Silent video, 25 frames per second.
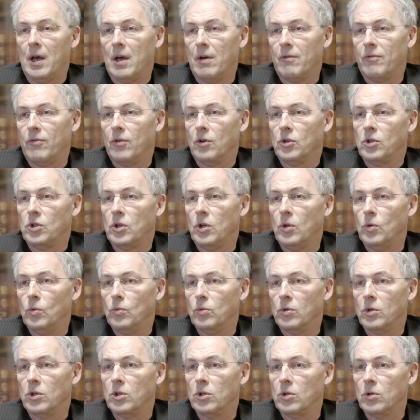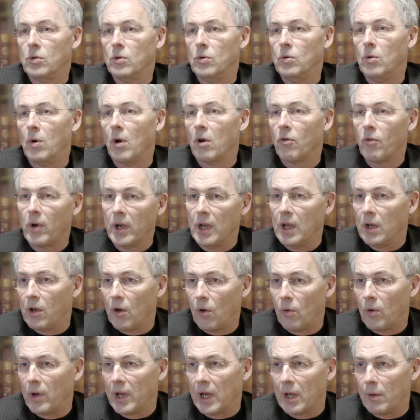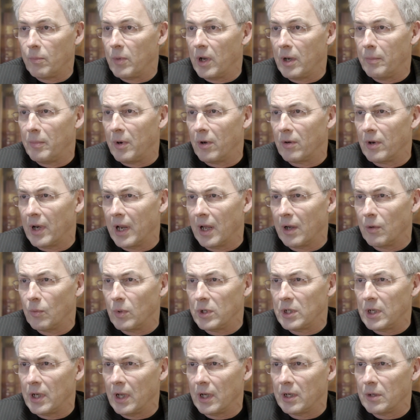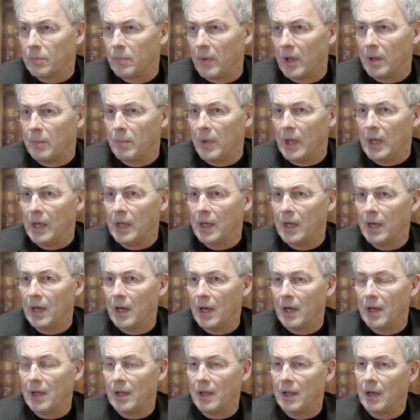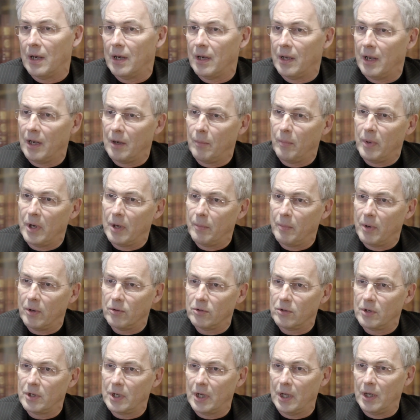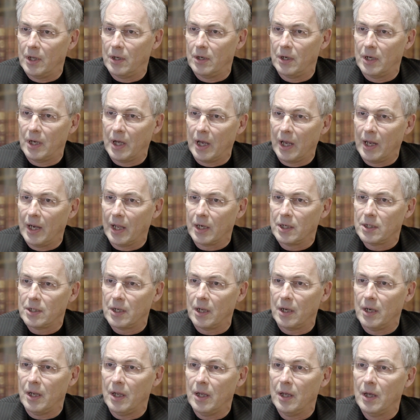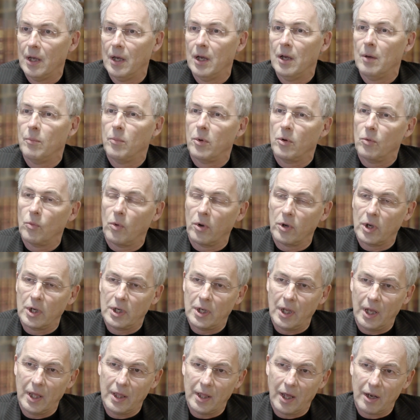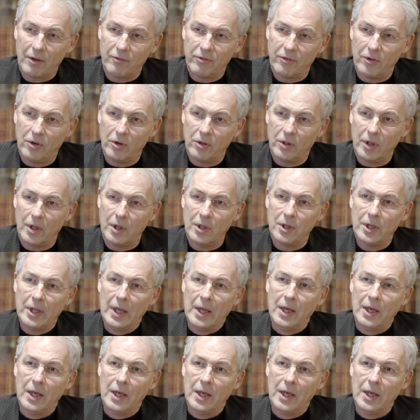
for students who already know a little bit about linguistics, maybe a little bit about dialect study, but who want to take that further,